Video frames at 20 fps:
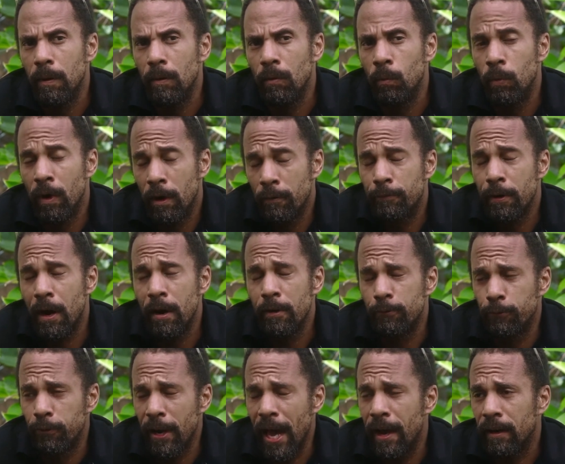we're a very
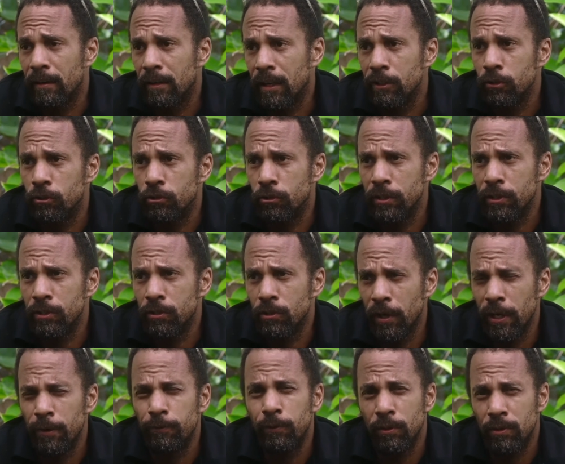flat country. So
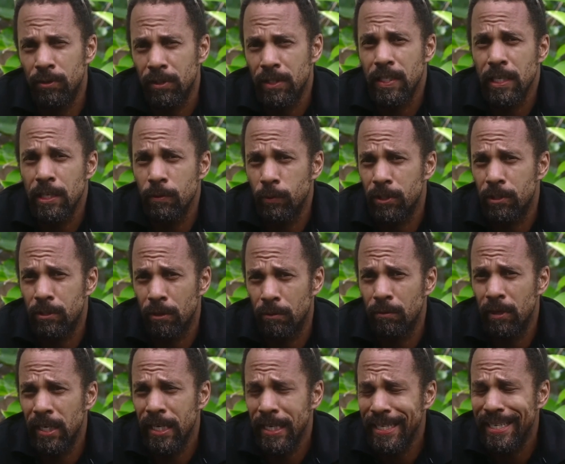if the sea was to
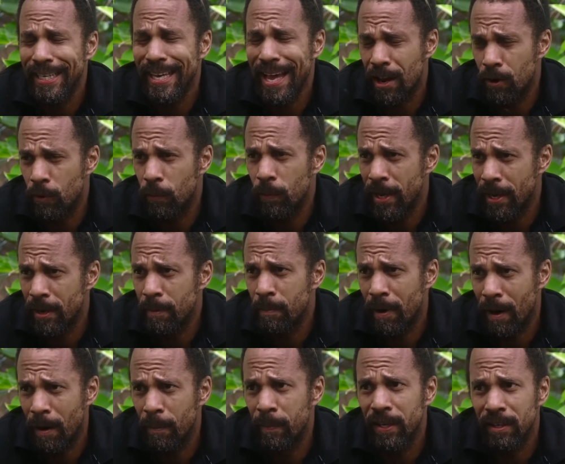really get away at
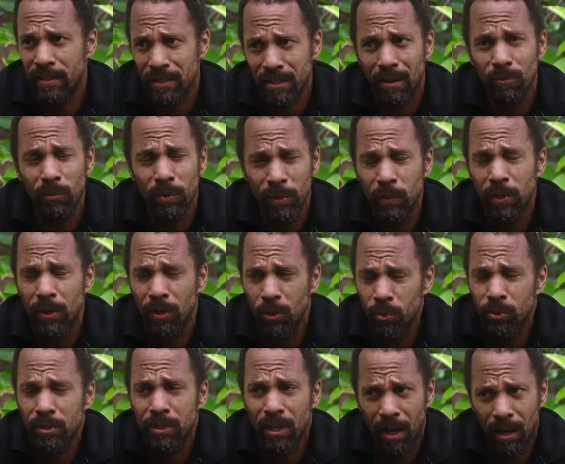Barbados, we would
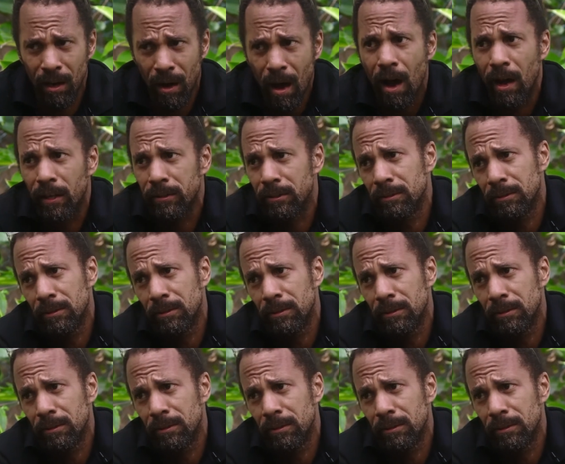lose a lot.